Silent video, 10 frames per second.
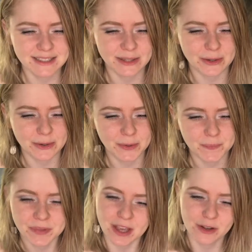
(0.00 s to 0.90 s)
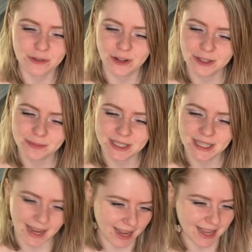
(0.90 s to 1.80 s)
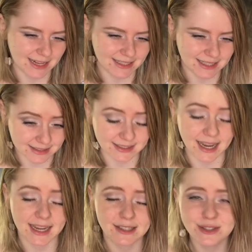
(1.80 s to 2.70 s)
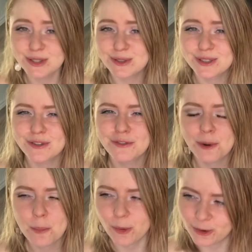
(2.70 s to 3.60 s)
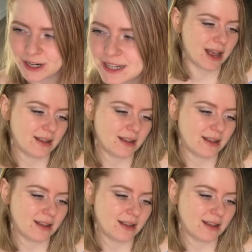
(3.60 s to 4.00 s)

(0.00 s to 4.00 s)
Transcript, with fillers: So go follow me and stay tuned for more.